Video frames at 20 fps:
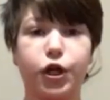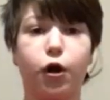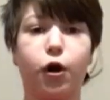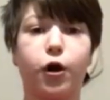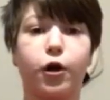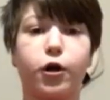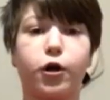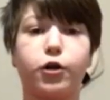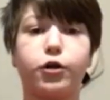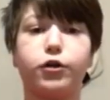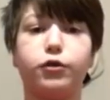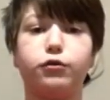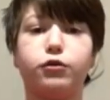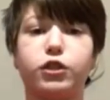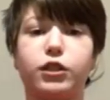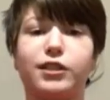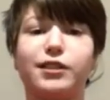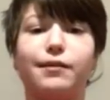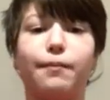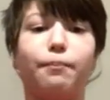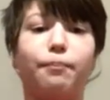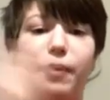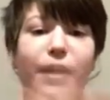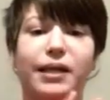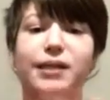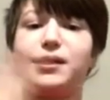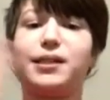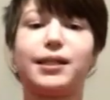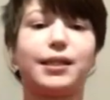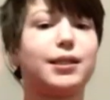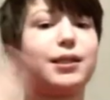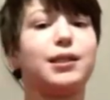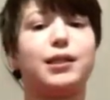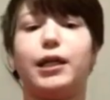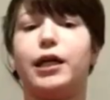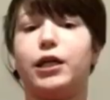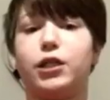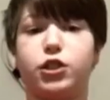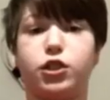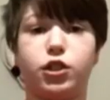or are you just a basic
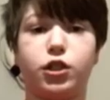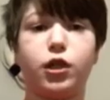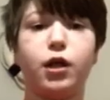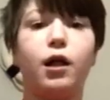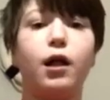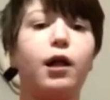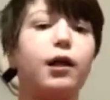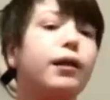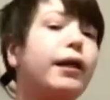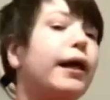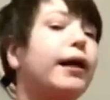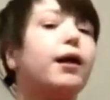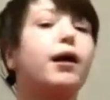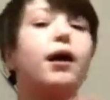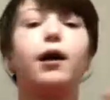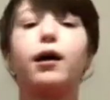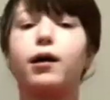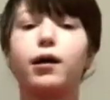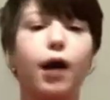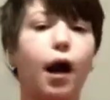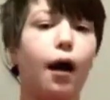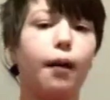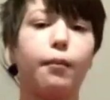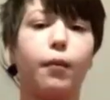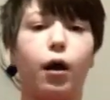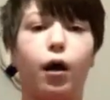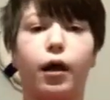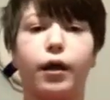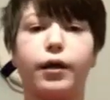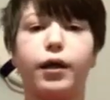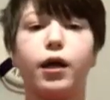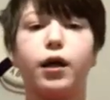snitch? Like, come on.